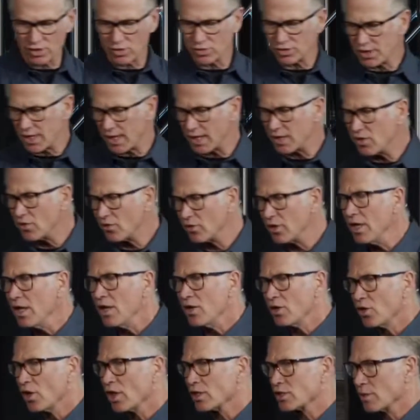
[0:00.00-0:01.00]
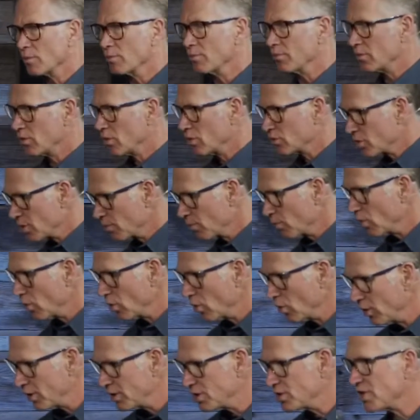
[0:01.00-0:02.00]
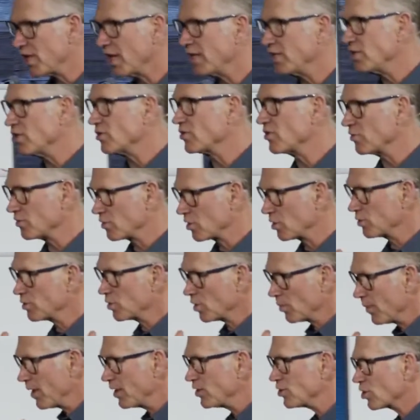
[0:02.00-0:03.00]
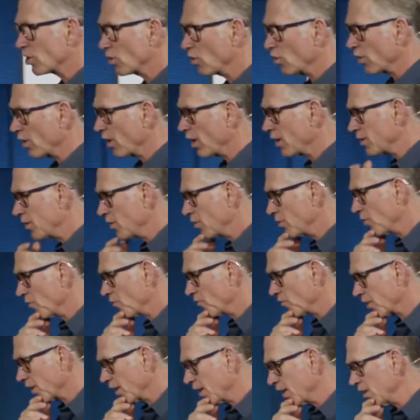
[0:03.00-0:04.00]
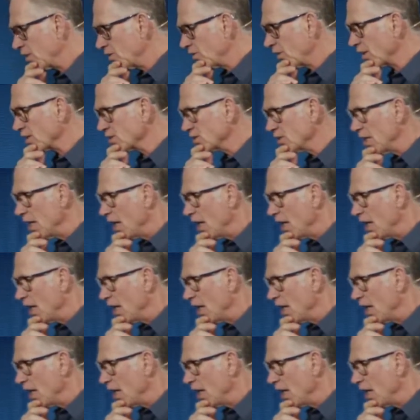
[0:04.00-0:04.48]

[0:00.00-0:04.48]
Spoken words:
He goes, yeah, you got some early stages of some dementia going on here. You're forgetting things.